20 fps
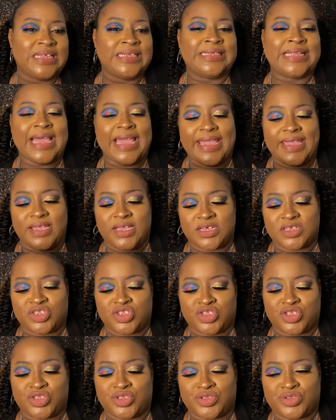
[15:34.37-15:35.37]
like
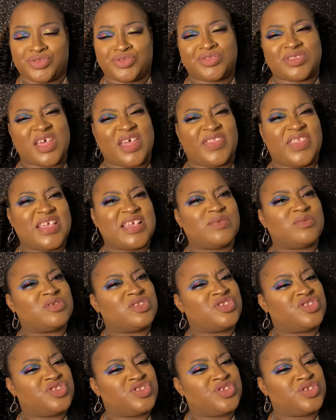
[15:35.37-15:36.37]
I think it
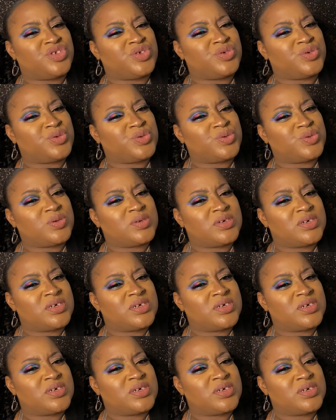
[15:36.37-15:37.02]
was two